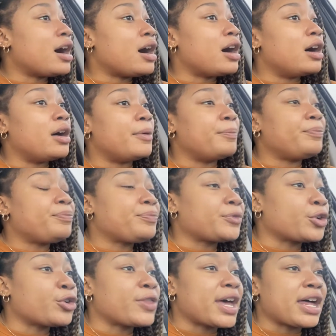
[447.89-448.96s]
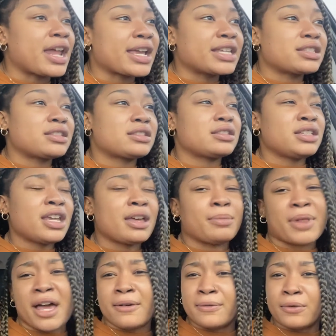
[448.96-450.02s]
Um, or that I guess yeah,
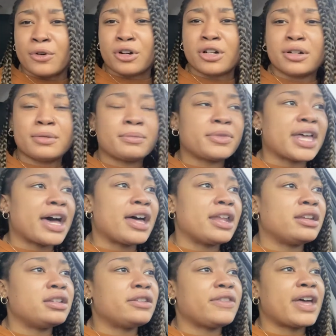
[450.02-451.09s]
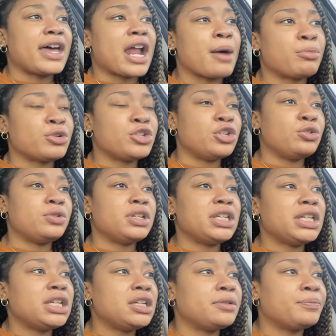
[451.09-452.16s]
platform that that
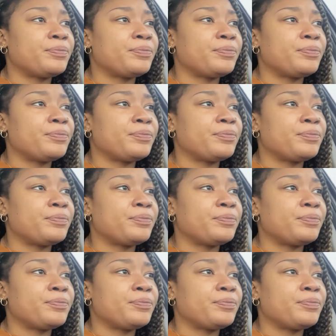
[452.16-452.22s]
opportunity